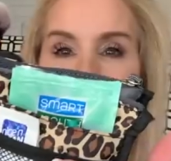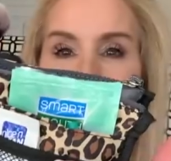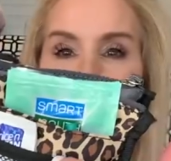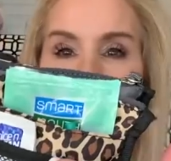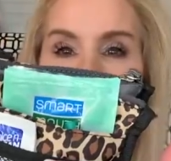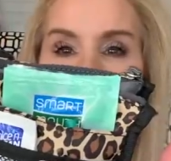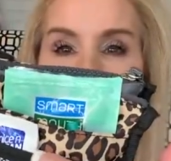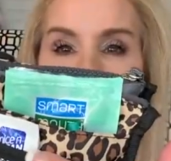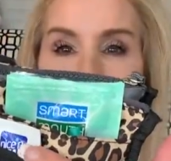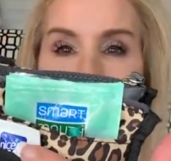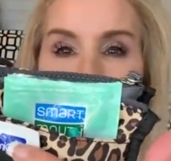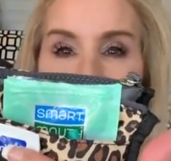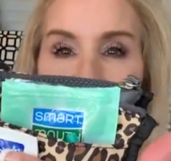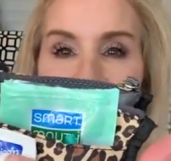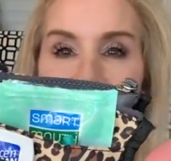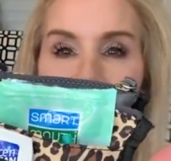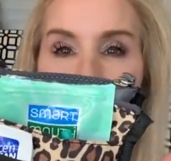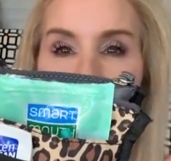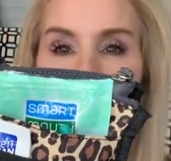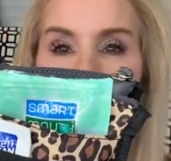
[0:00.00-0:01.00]
now let's
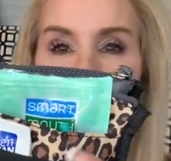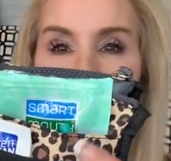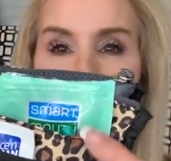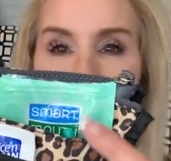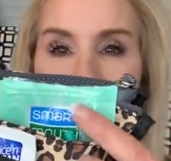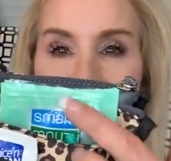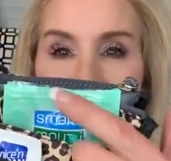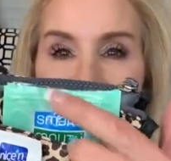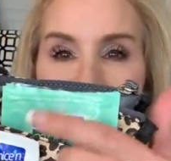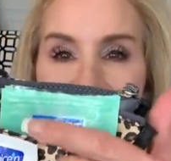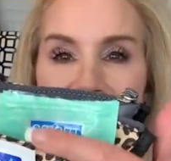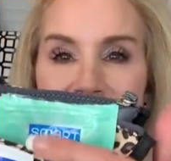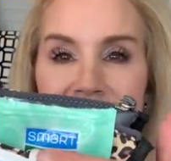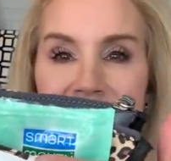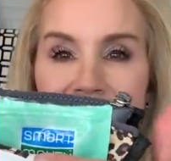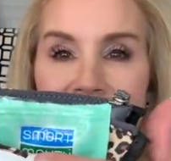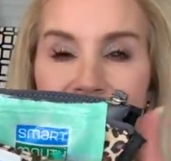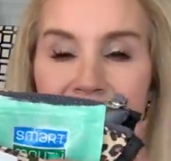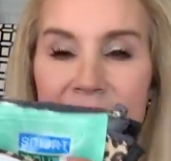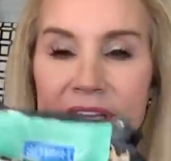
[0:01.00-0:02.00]
go to the little second
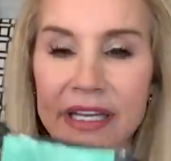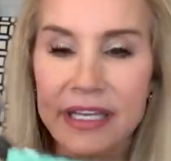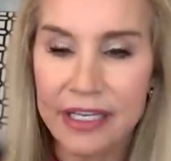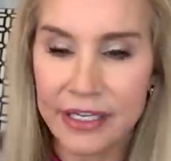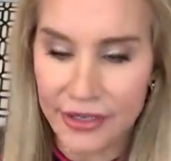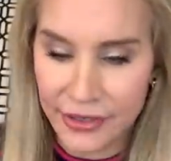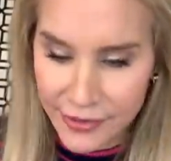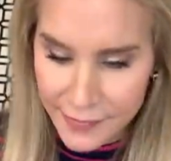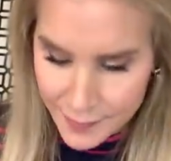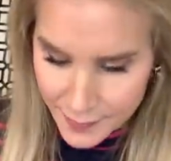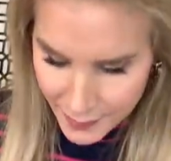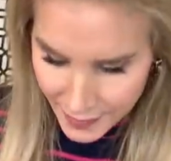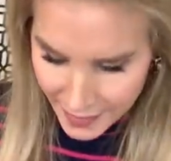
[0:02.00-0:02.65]
area here.